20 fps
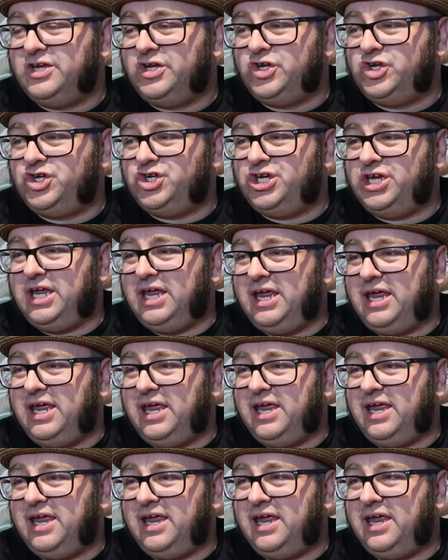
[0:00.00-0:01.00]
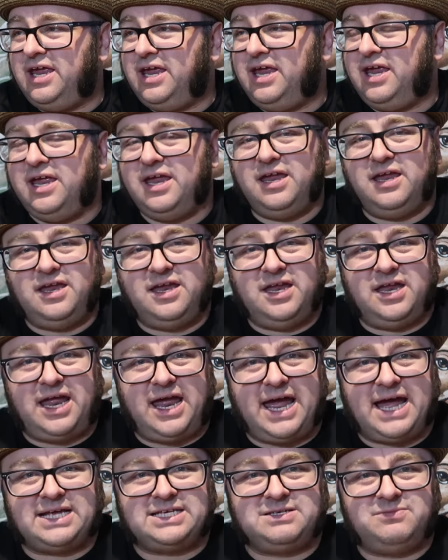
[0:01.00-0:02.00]
she
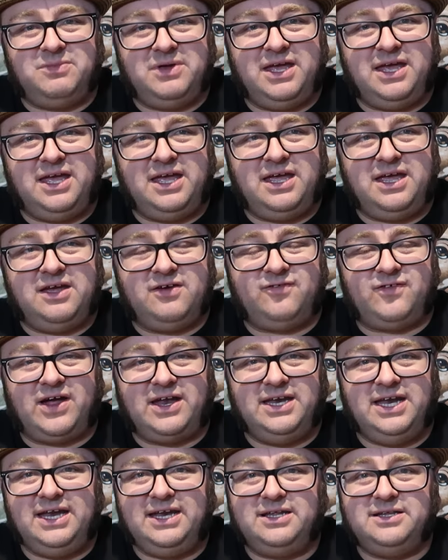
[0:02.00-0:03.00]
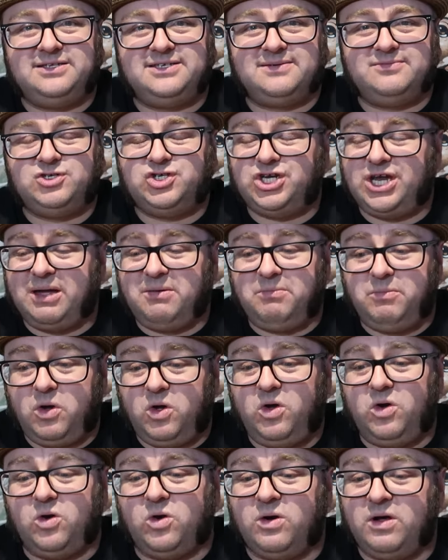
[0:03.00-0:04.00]
asked me if I needed some
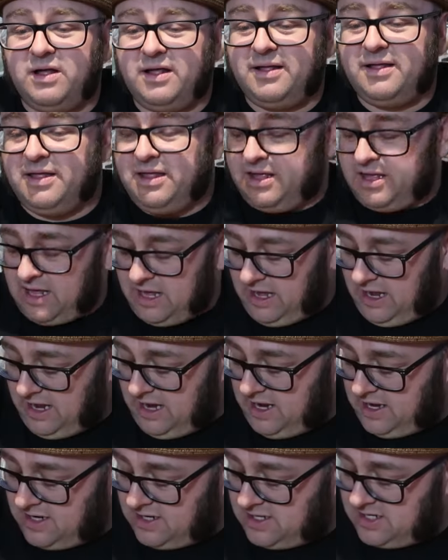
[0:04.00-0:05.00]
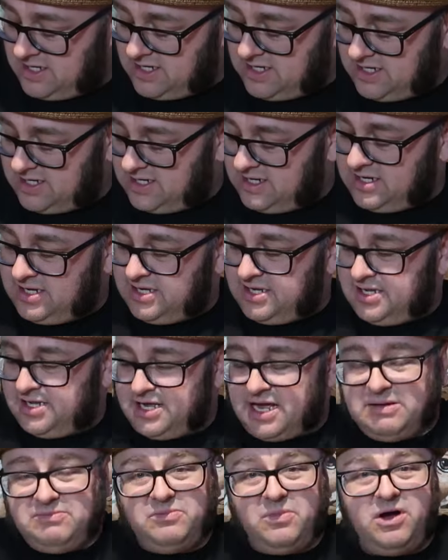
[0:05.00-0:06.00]
shampoo, and
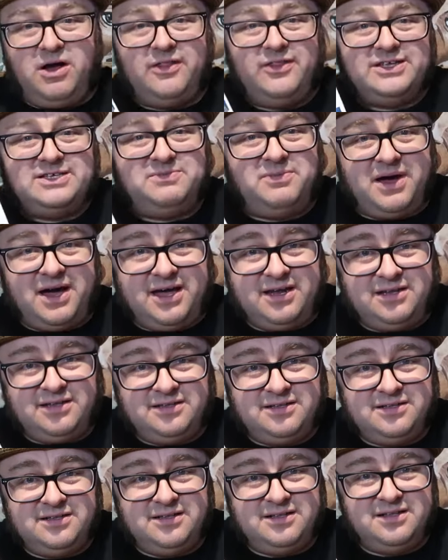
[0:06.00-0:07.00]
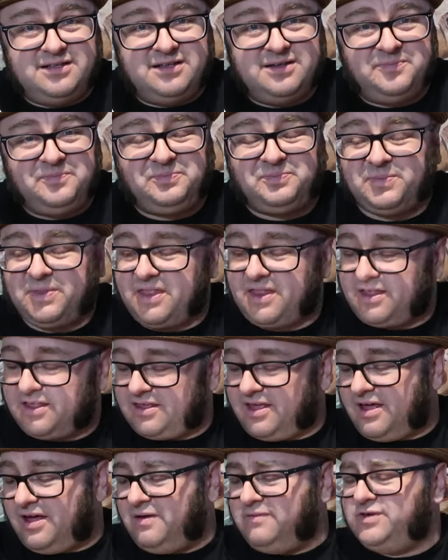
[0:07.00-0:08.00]
I bought this bottle
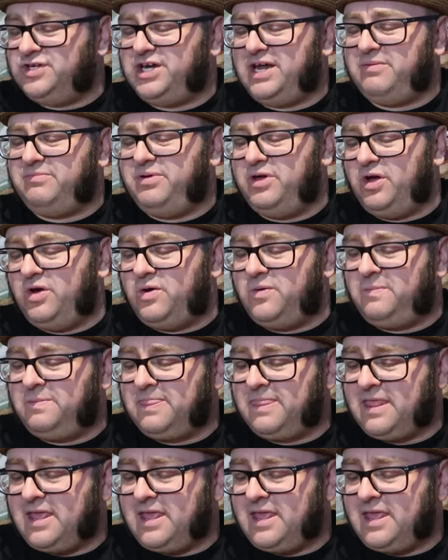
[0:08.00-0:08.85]
of shampoo,